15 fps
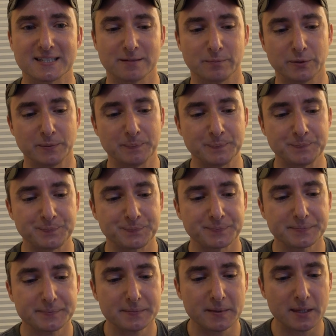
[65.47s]
simple.
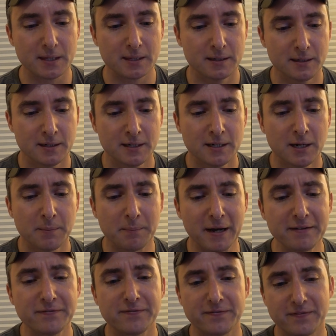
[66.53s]

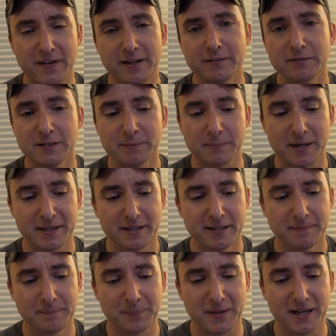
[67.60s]
My favorite
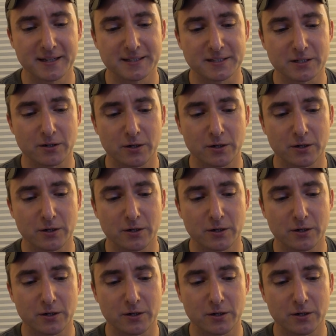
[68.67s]
method has